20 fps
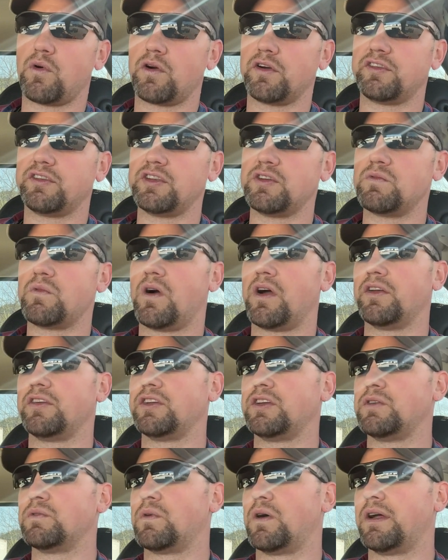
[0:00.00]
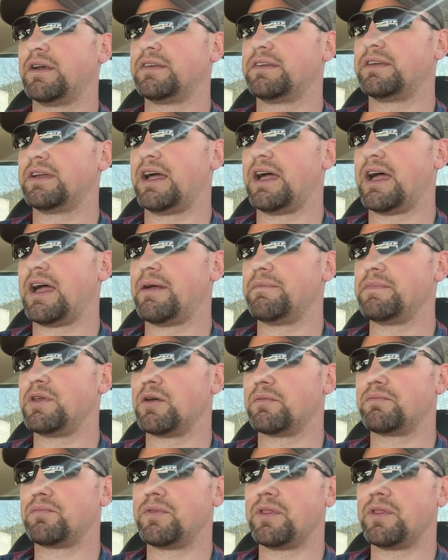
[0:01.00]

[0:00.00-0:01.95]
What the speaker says: boards do you want? Do you want, you know,